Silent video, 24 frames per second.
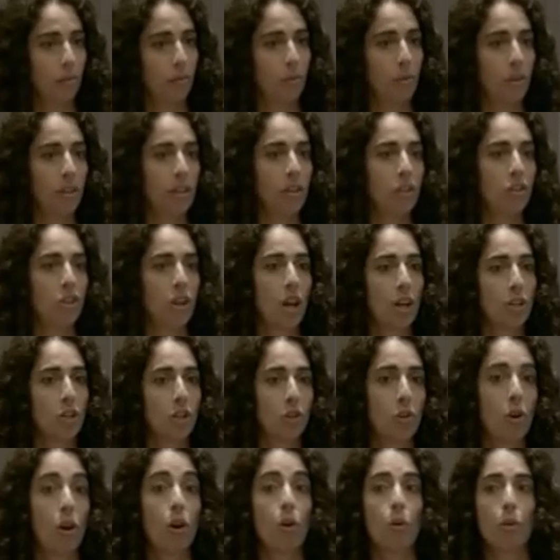4 years
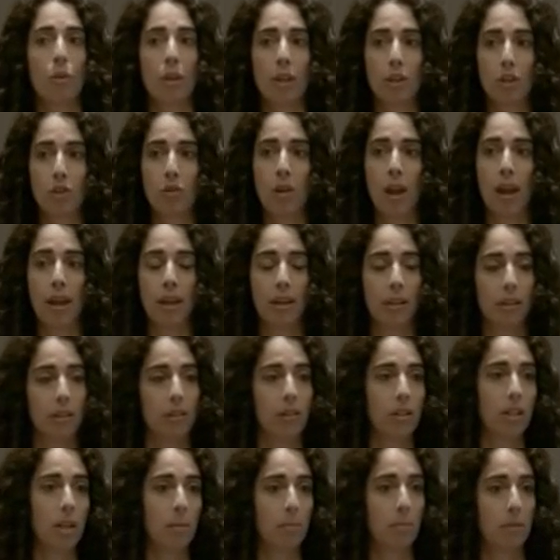under oath at trial
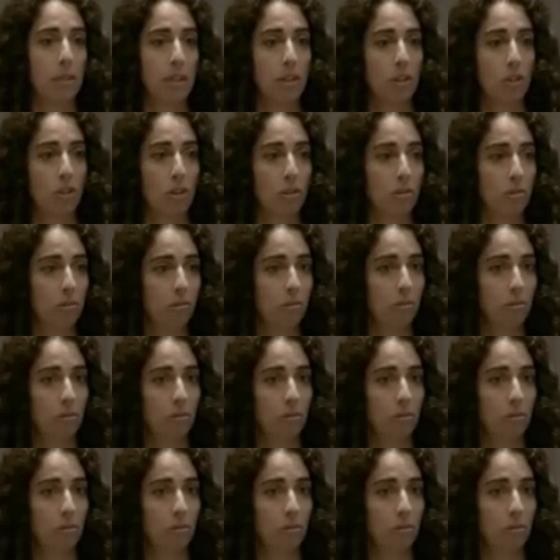or deposition?